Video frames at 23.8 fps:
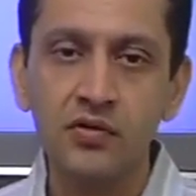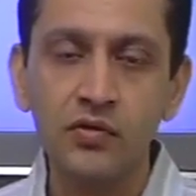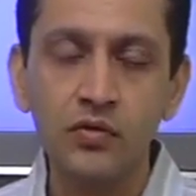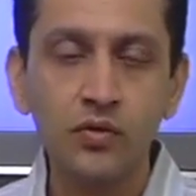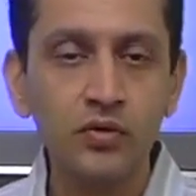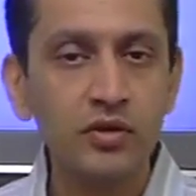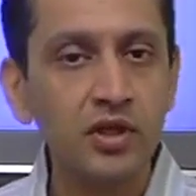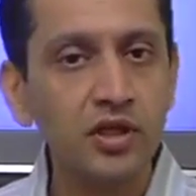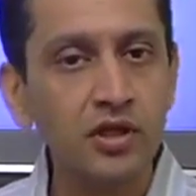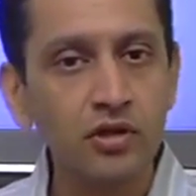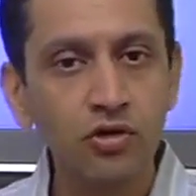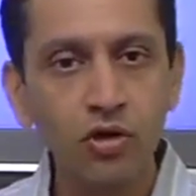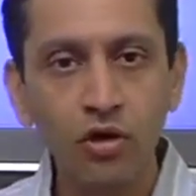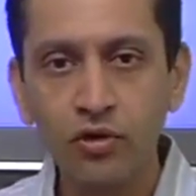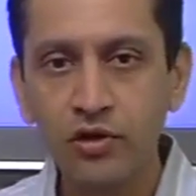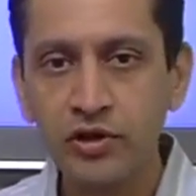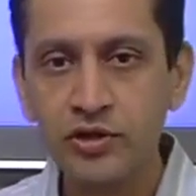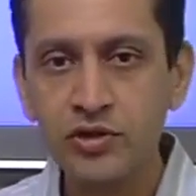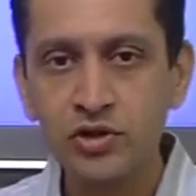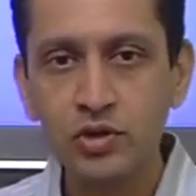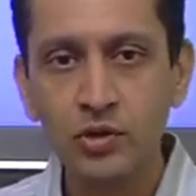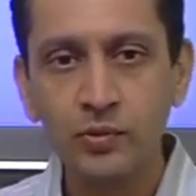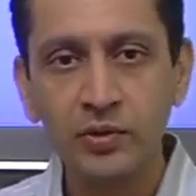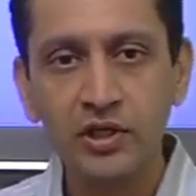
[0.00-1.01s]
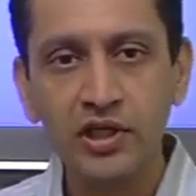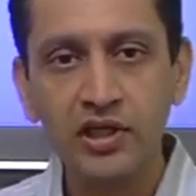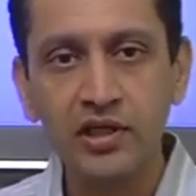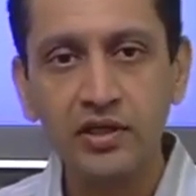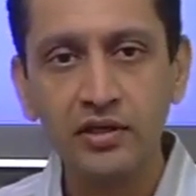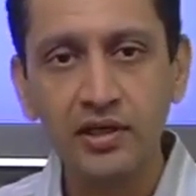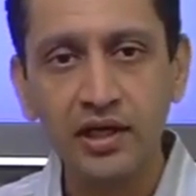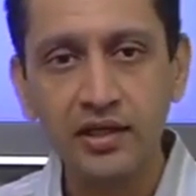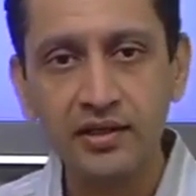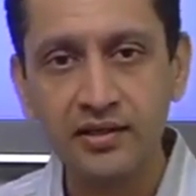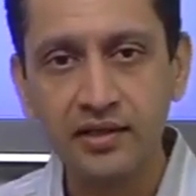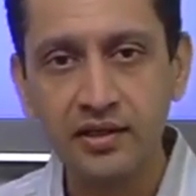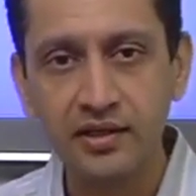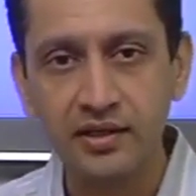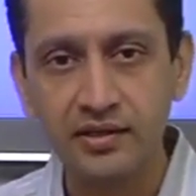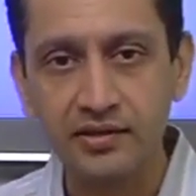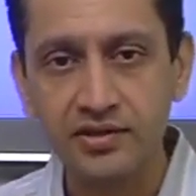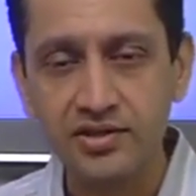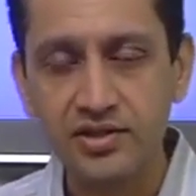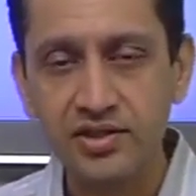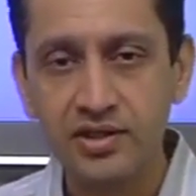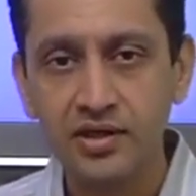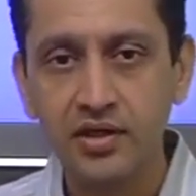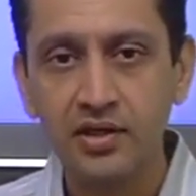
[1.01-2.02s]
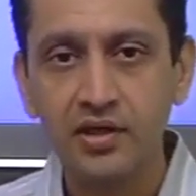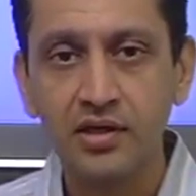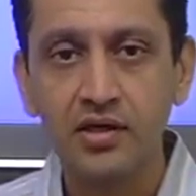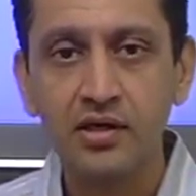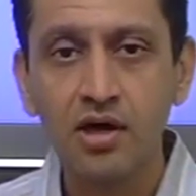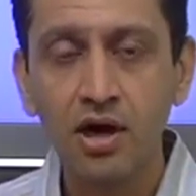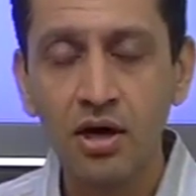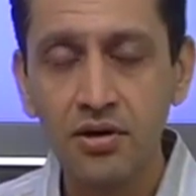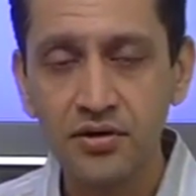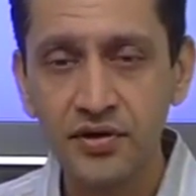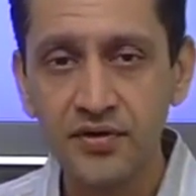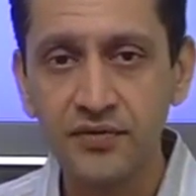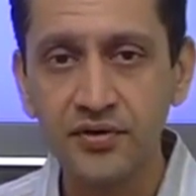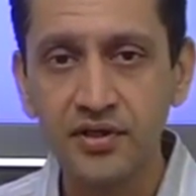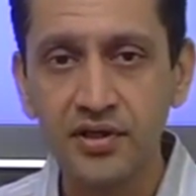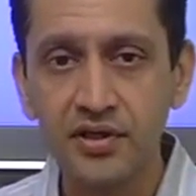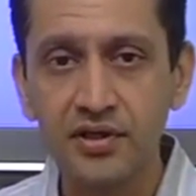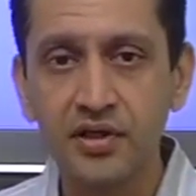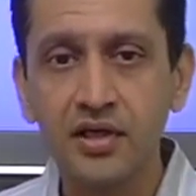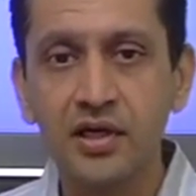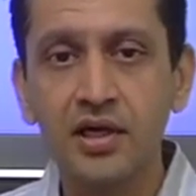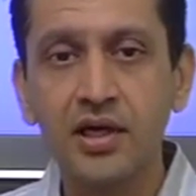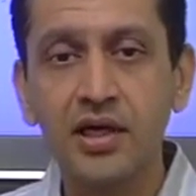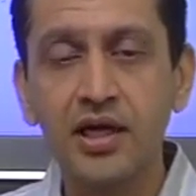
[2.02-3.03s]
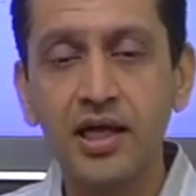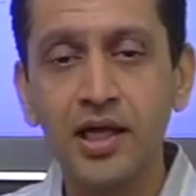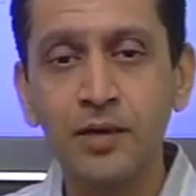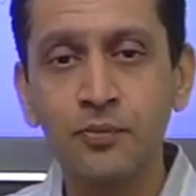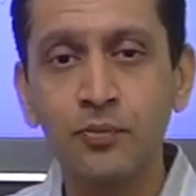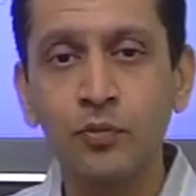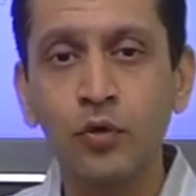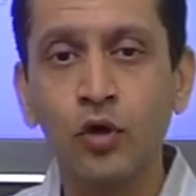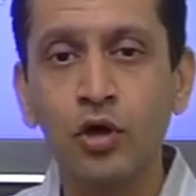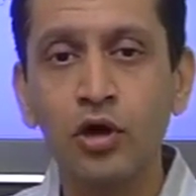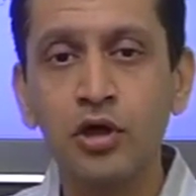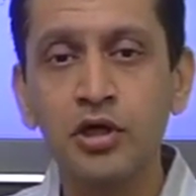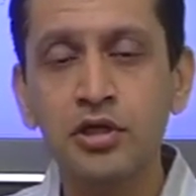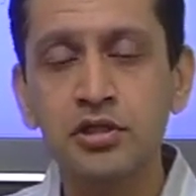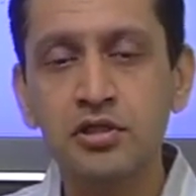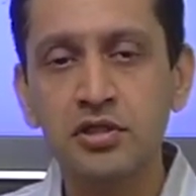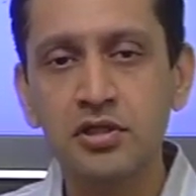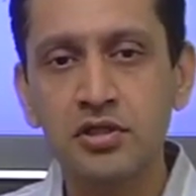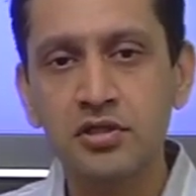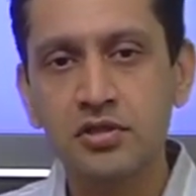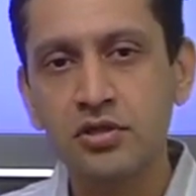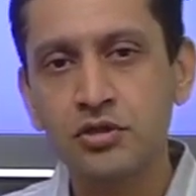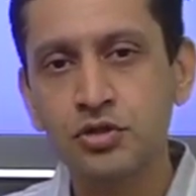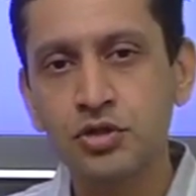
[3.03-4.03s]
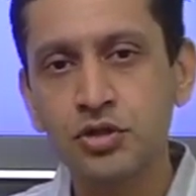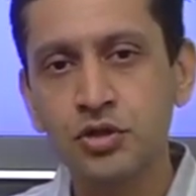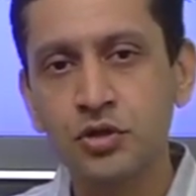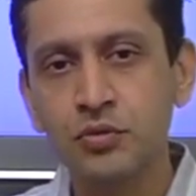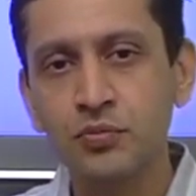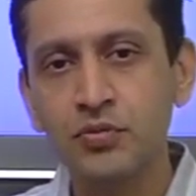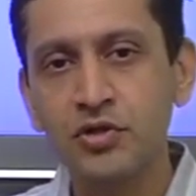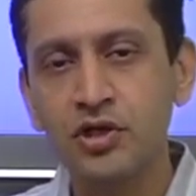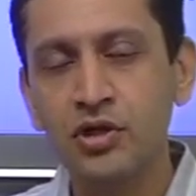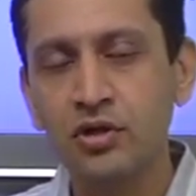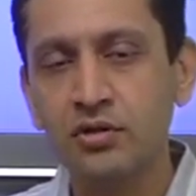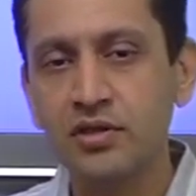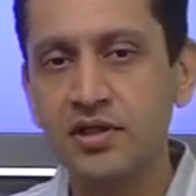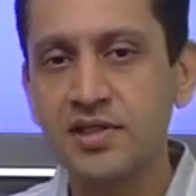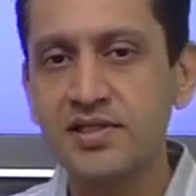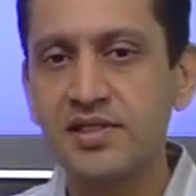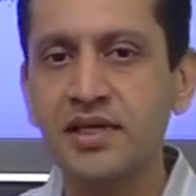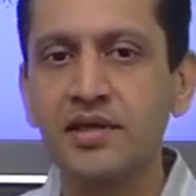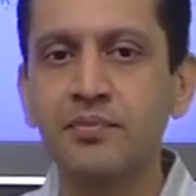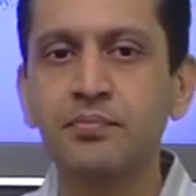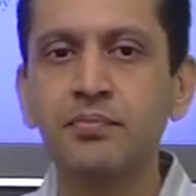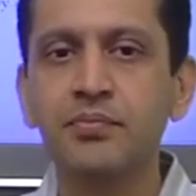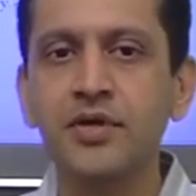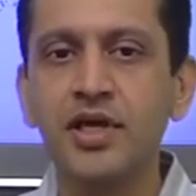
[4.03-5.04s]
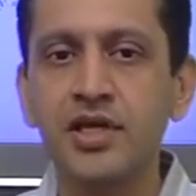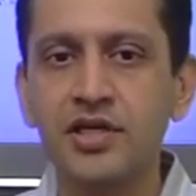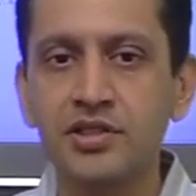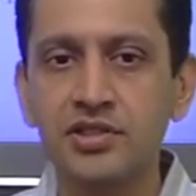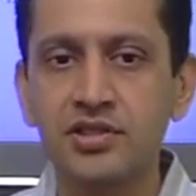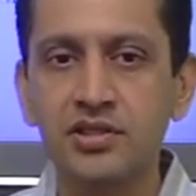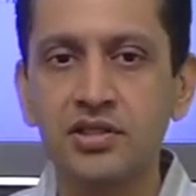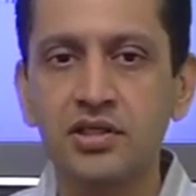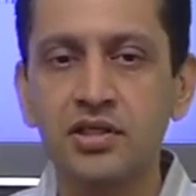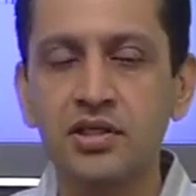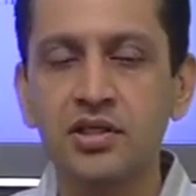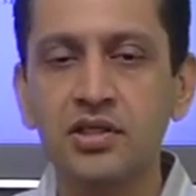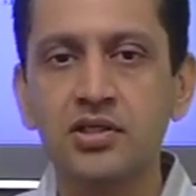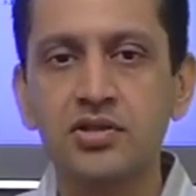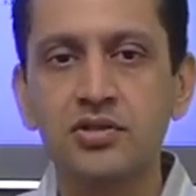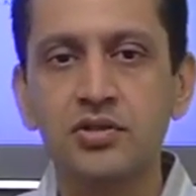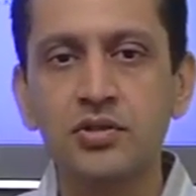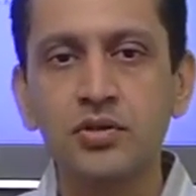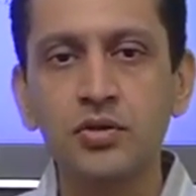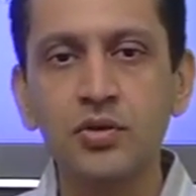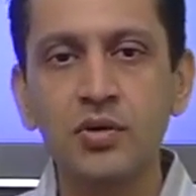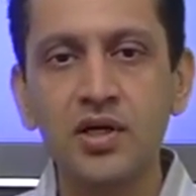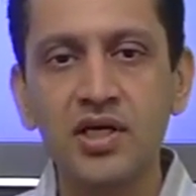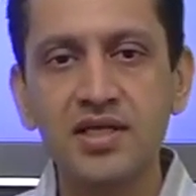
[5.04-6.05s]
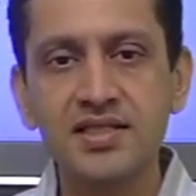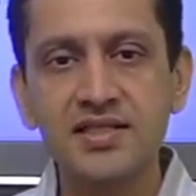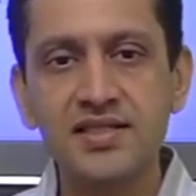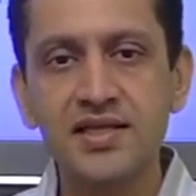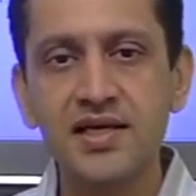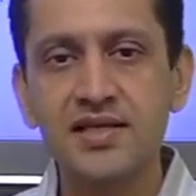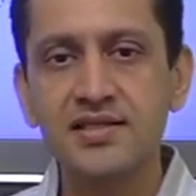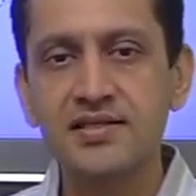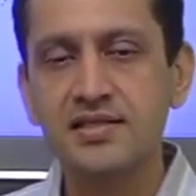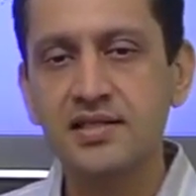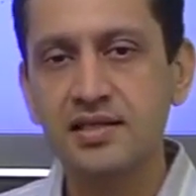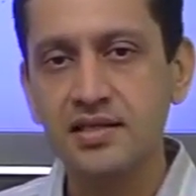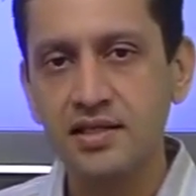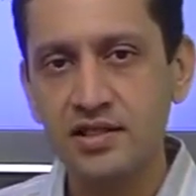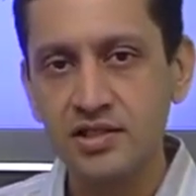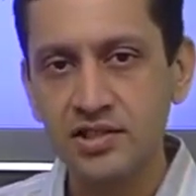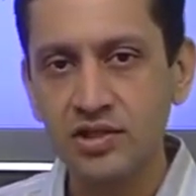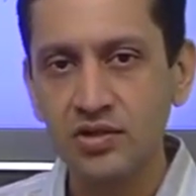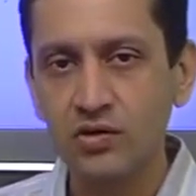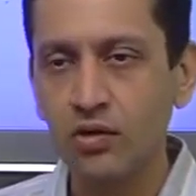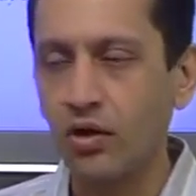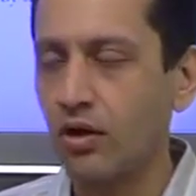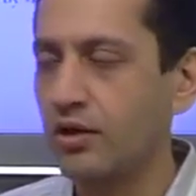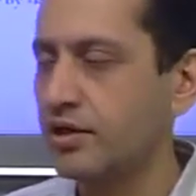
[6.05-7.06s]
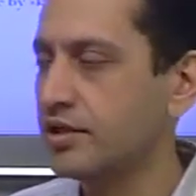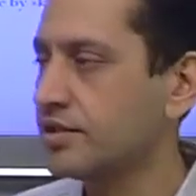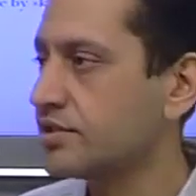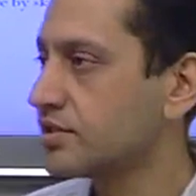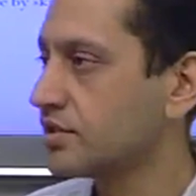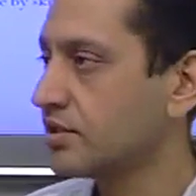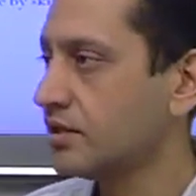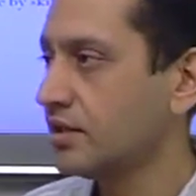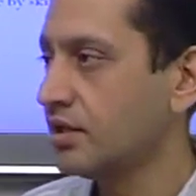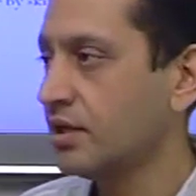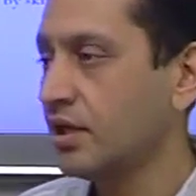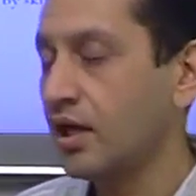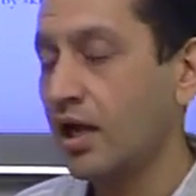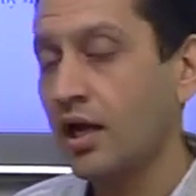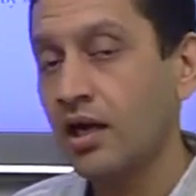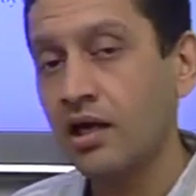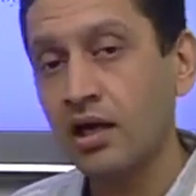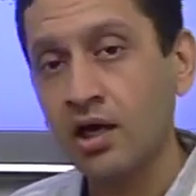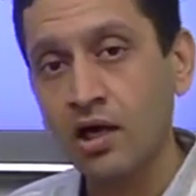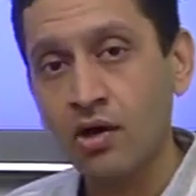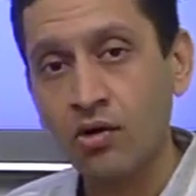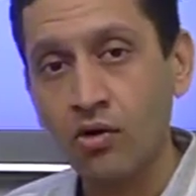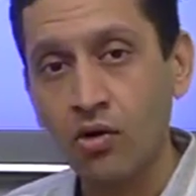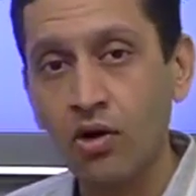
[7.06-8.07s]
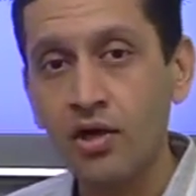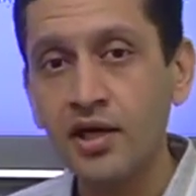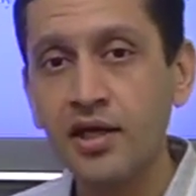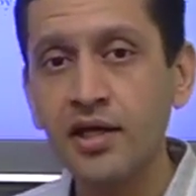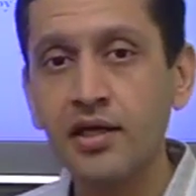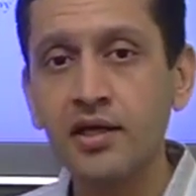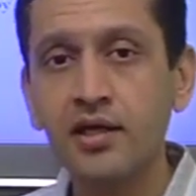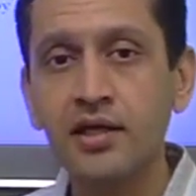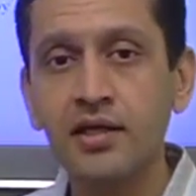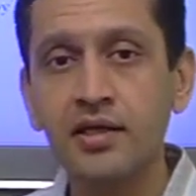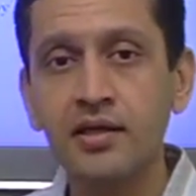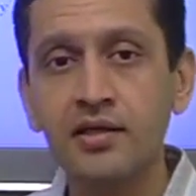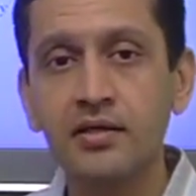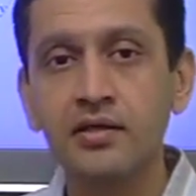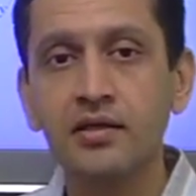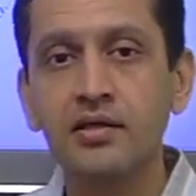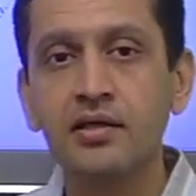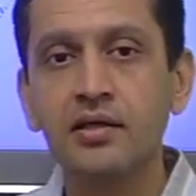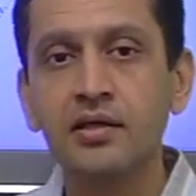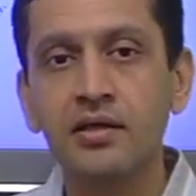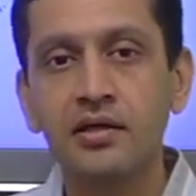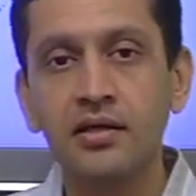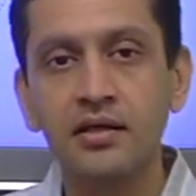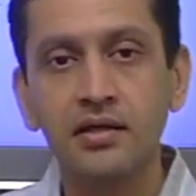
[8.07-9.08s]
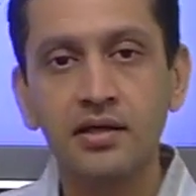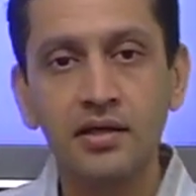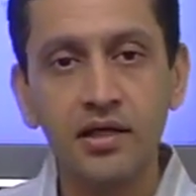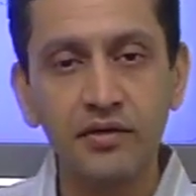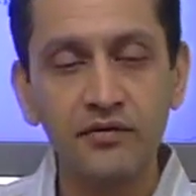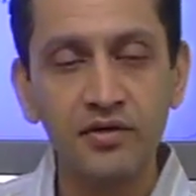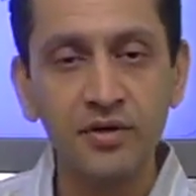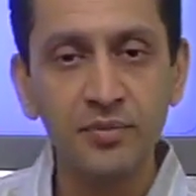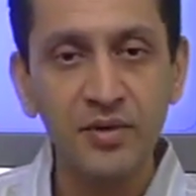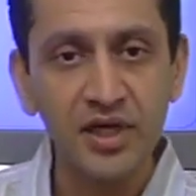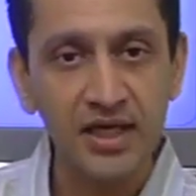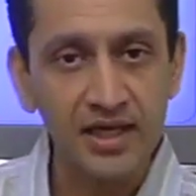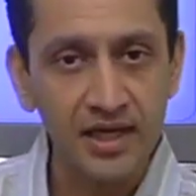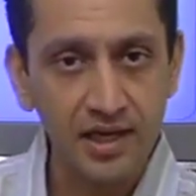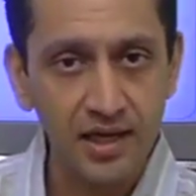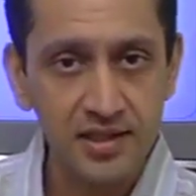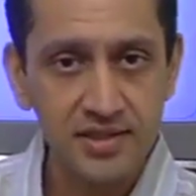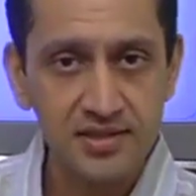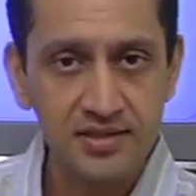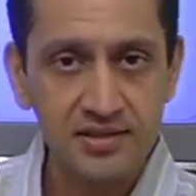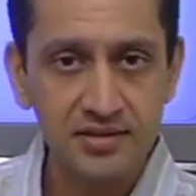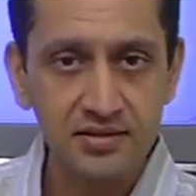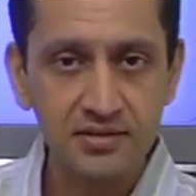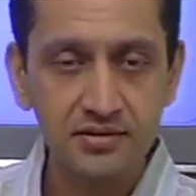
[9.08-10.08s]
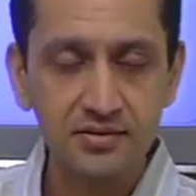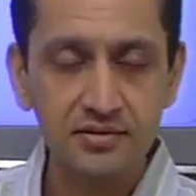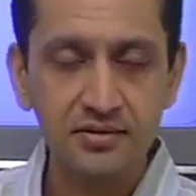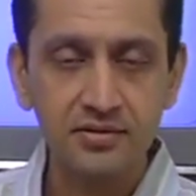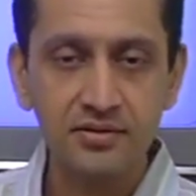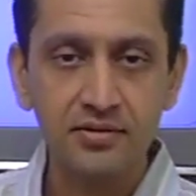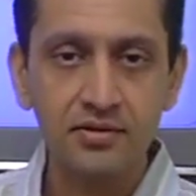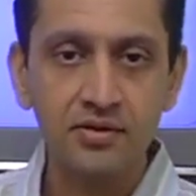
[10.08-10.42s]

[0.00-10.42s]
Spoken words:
You think you're doing so many great things, however, employee should be on the same page. So you assess his knowledge and accordingly give him a task